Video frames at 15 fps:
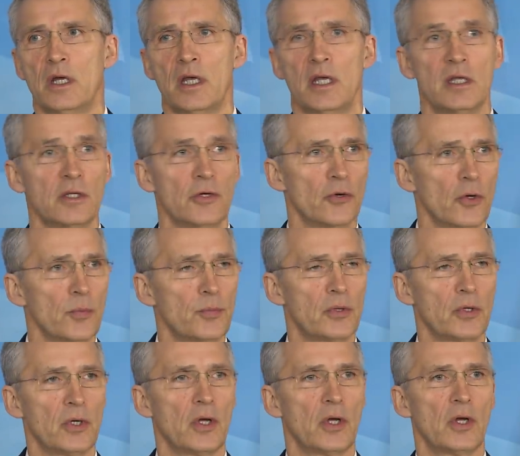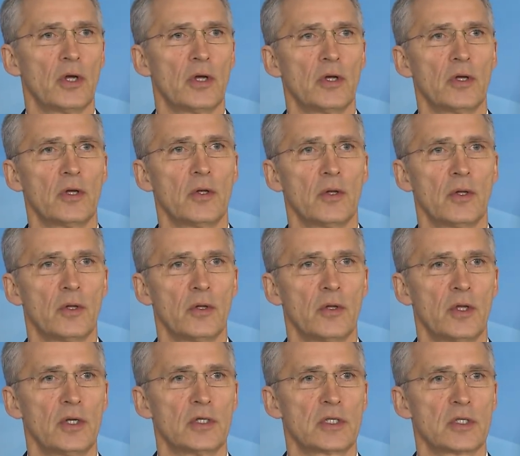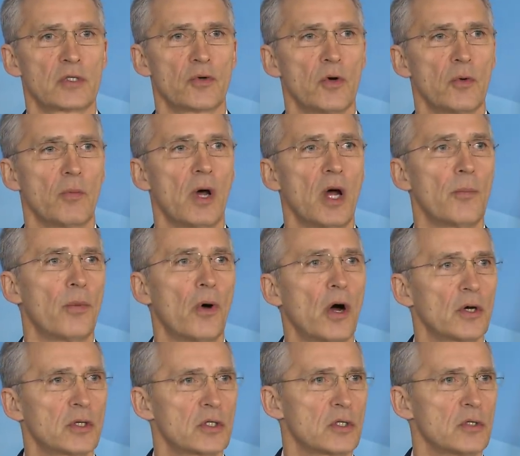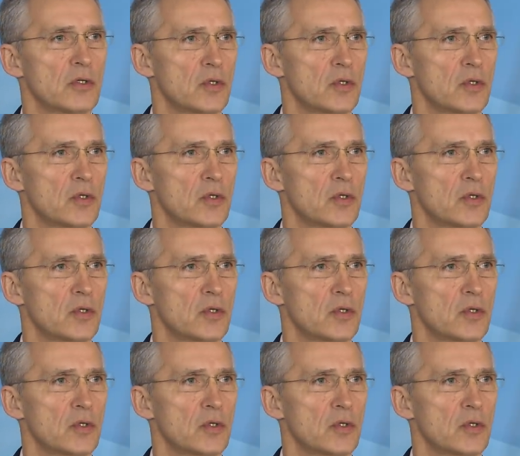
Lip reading: in Europe. There is a strong bipartisan